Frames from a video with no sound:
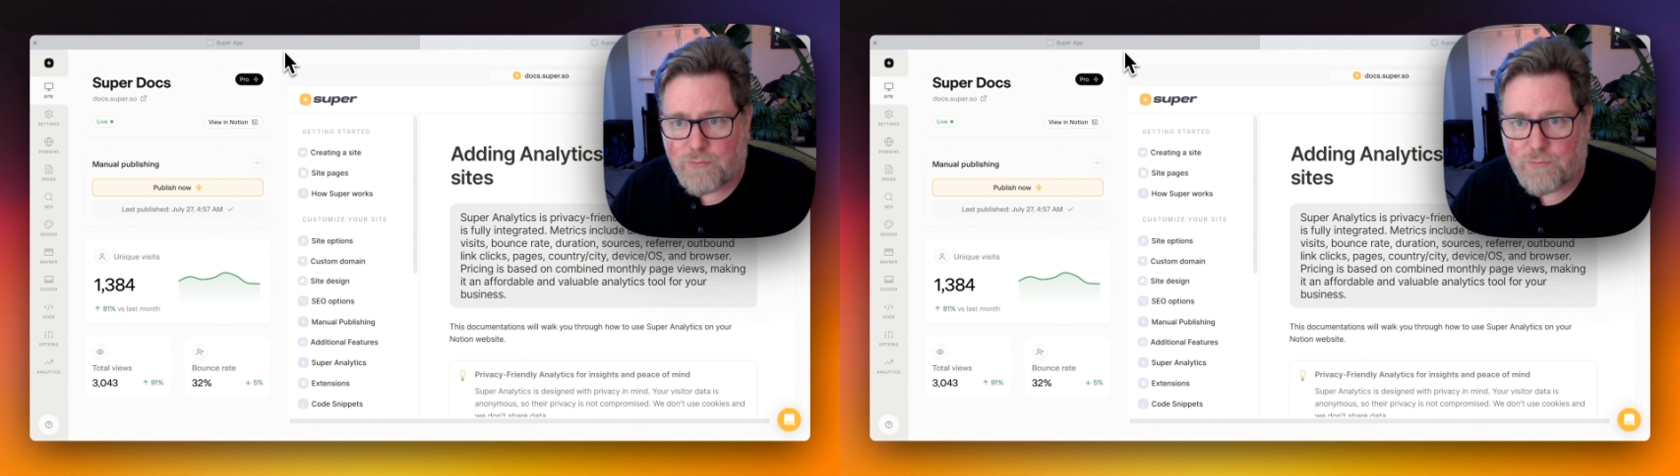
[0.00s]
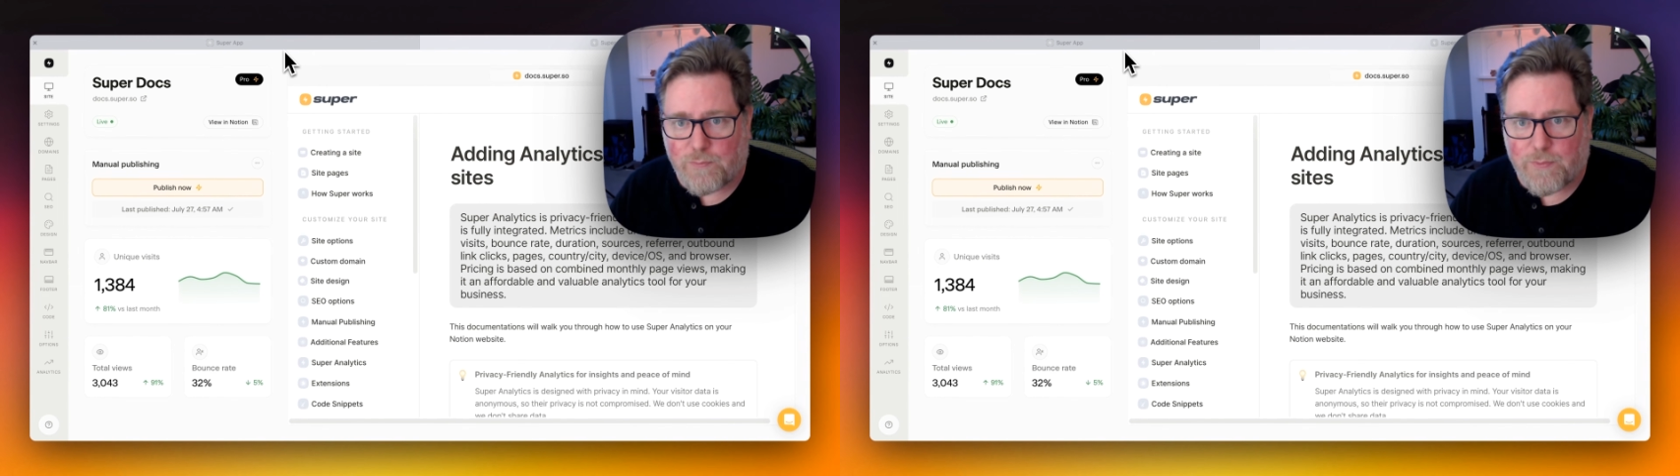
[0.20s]

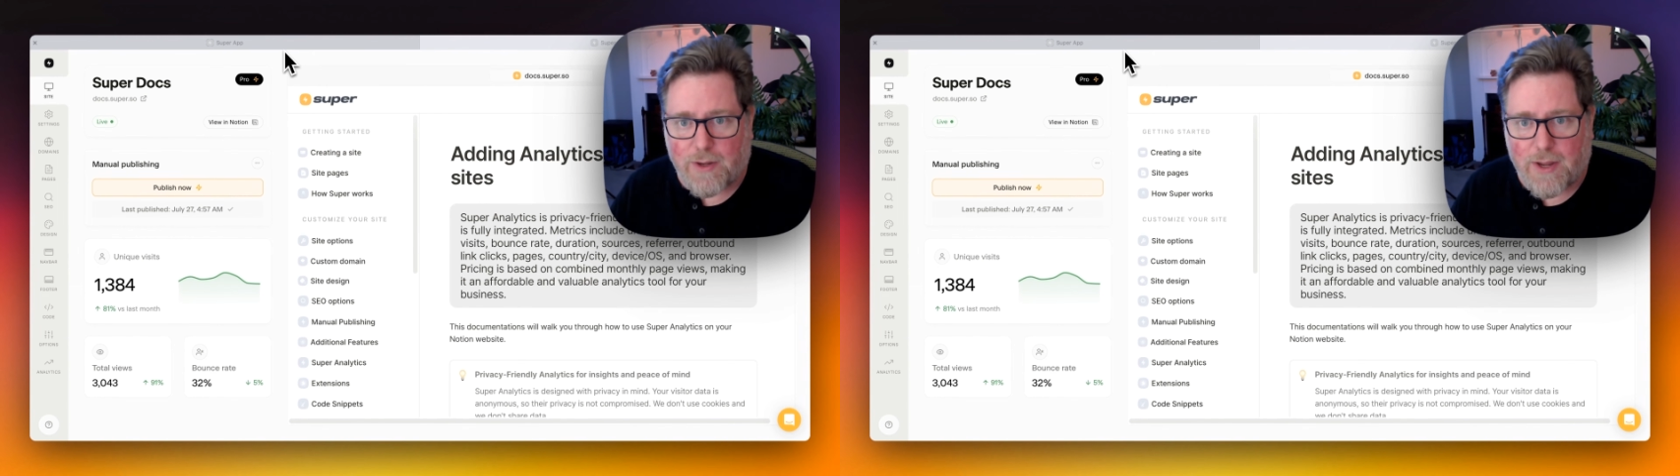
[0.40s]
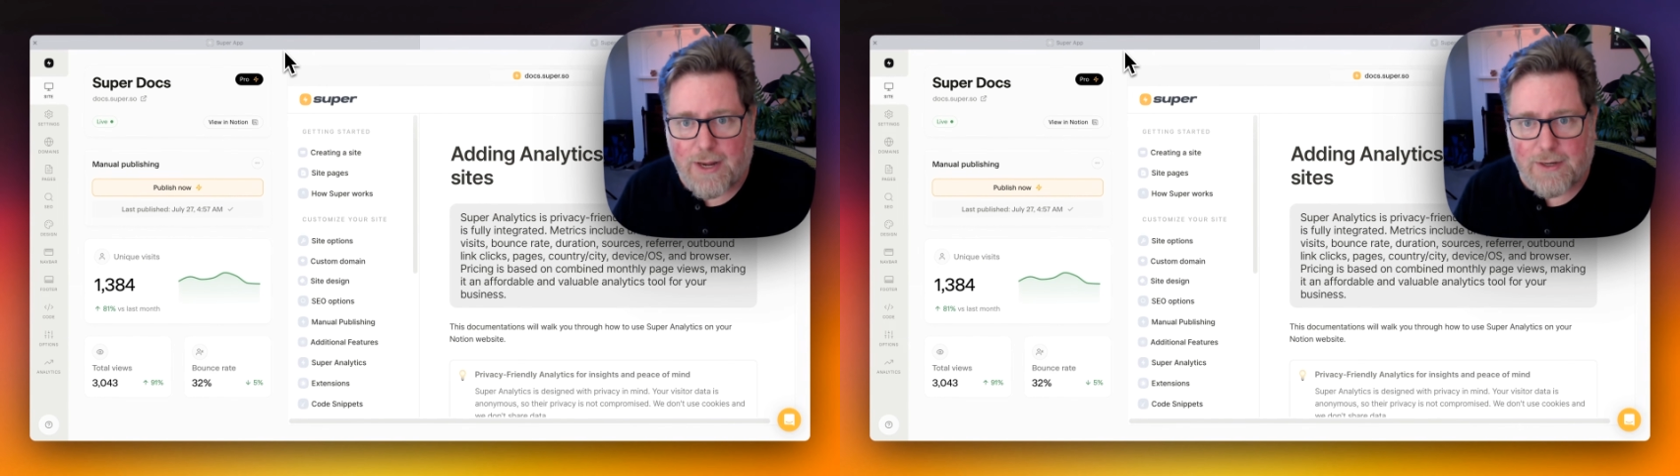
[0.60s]

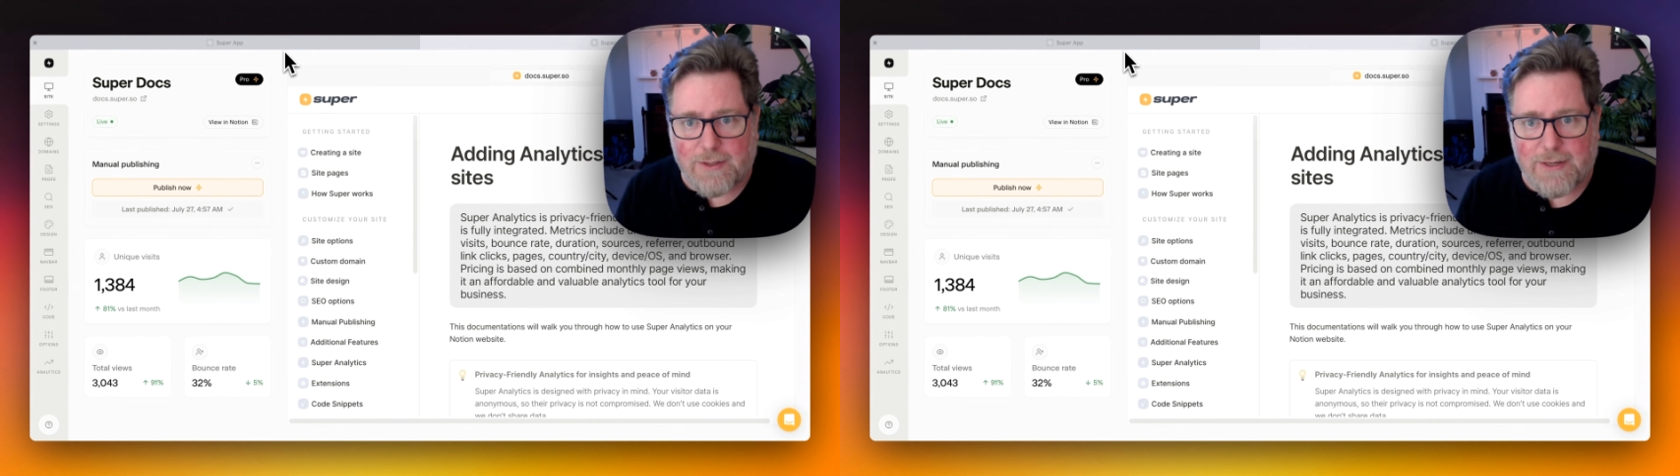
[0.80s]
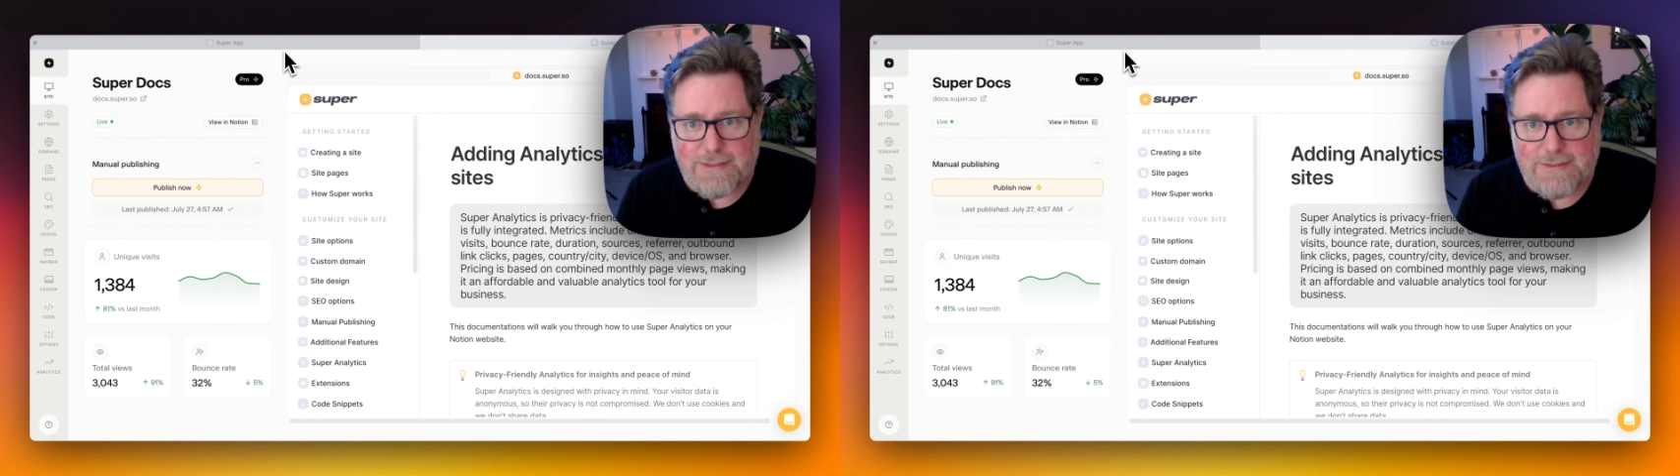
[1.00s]
Super
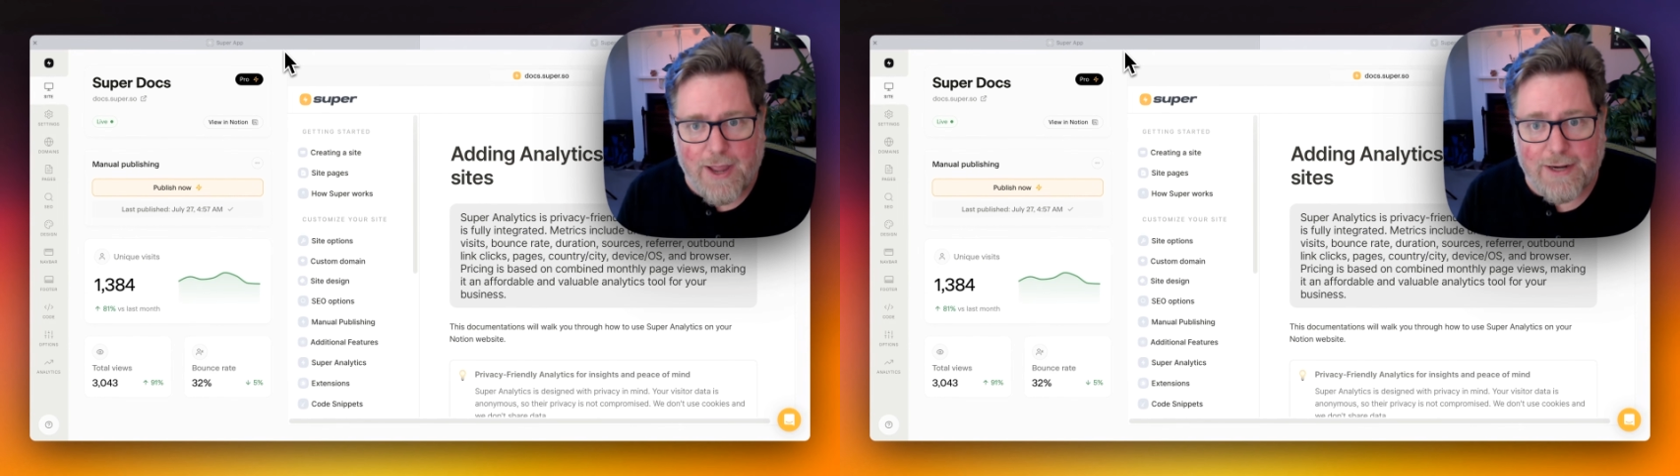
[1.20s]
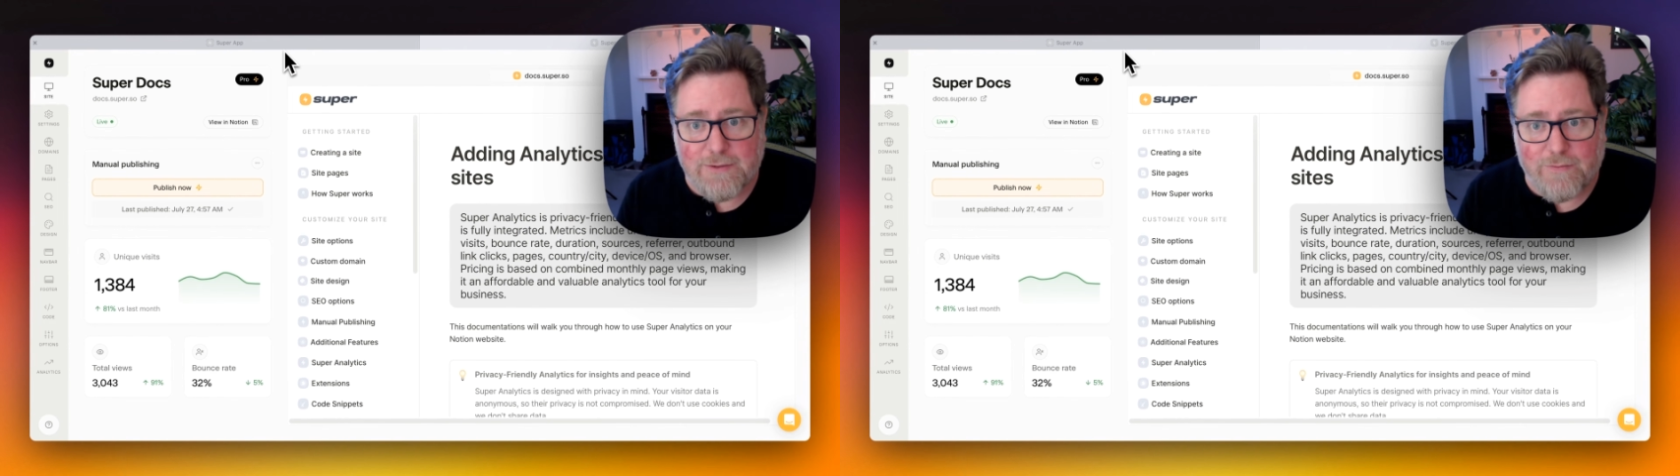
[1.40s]
Analytics
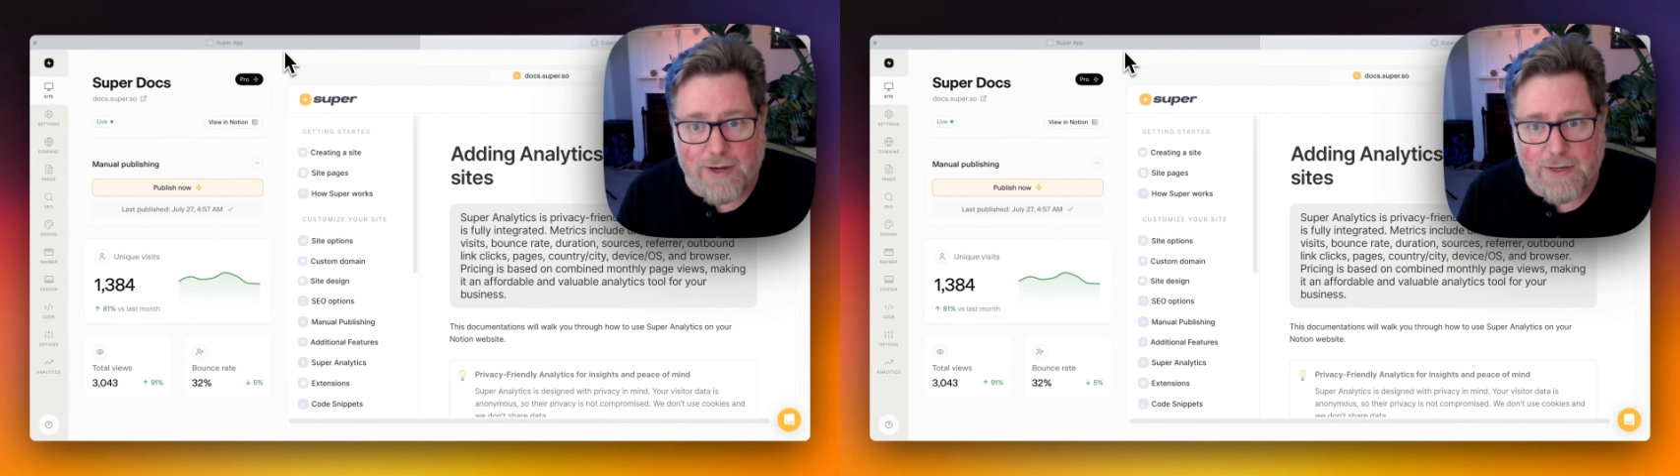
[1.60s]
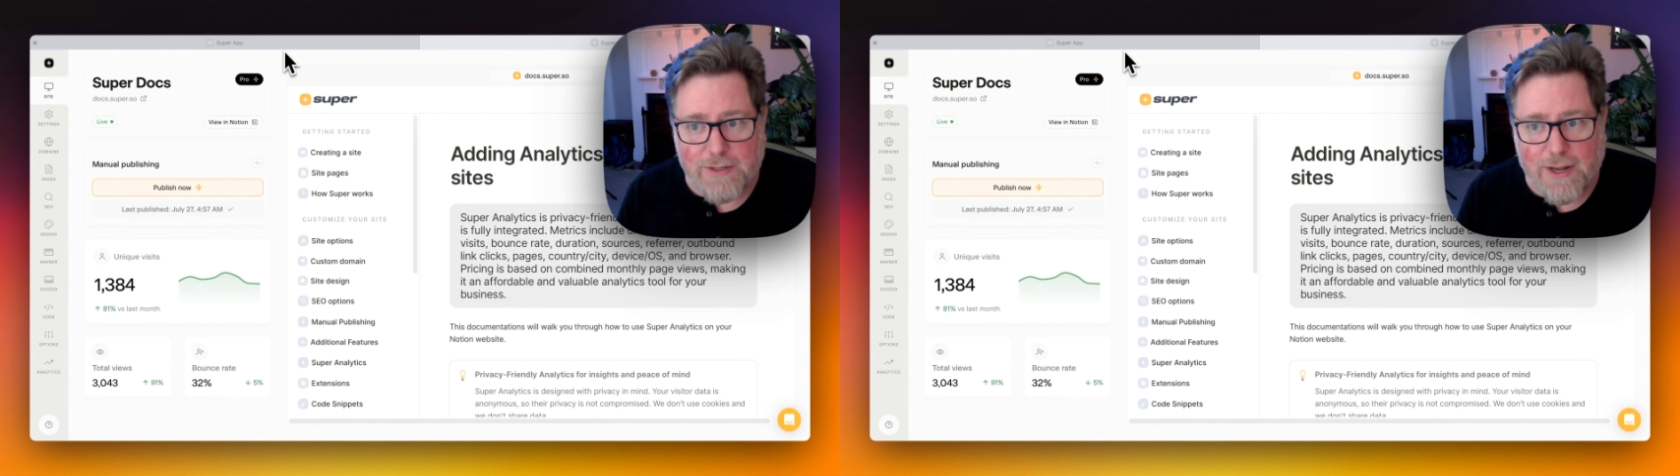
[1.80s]

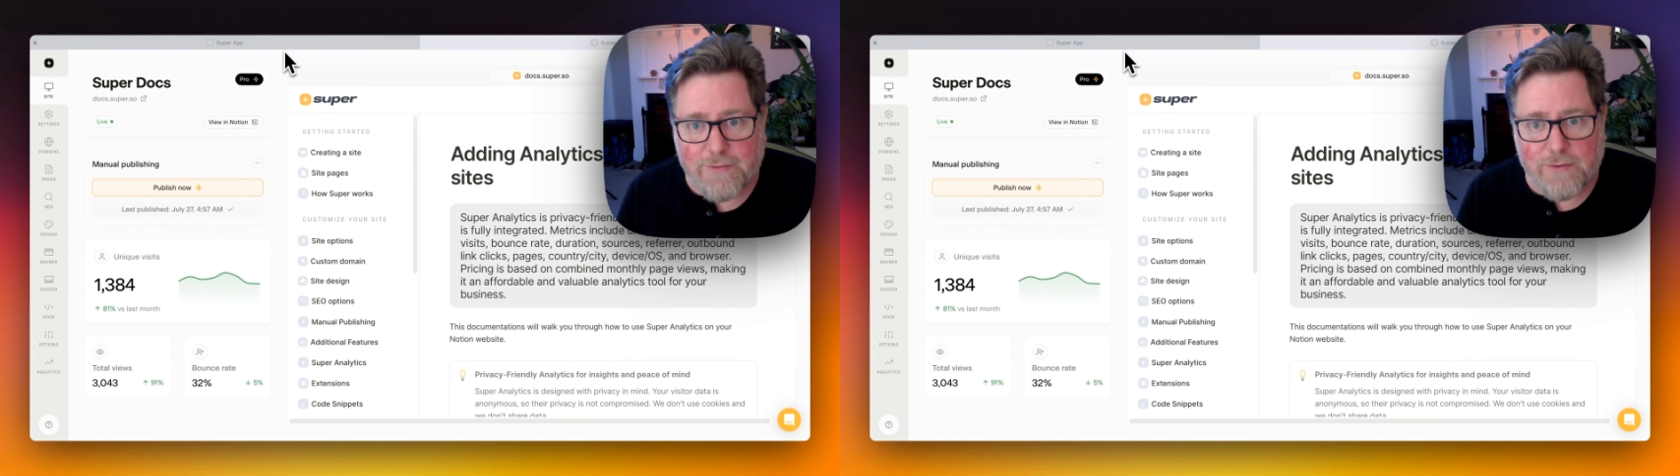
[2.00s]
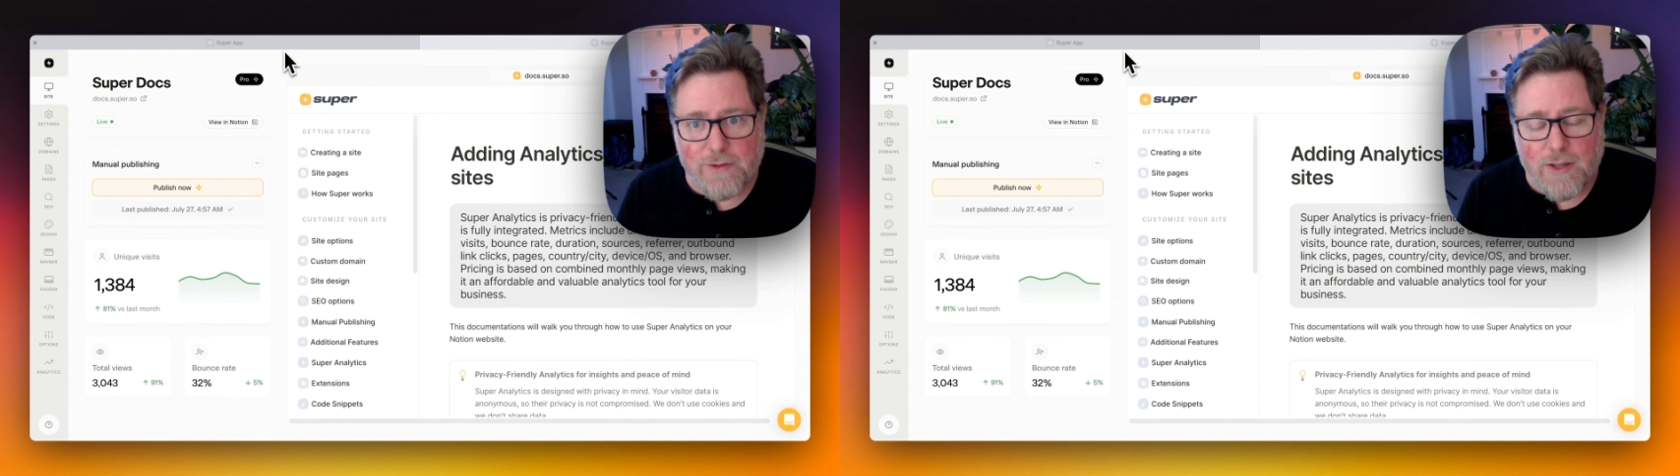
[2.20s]
activated
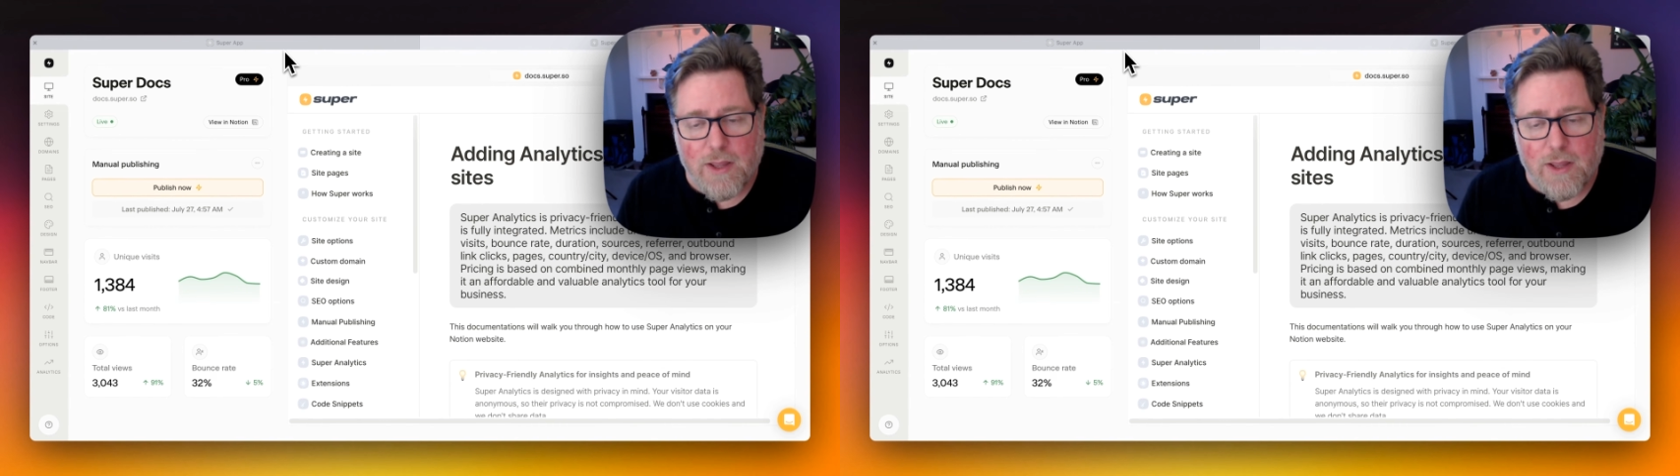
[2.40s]
yet,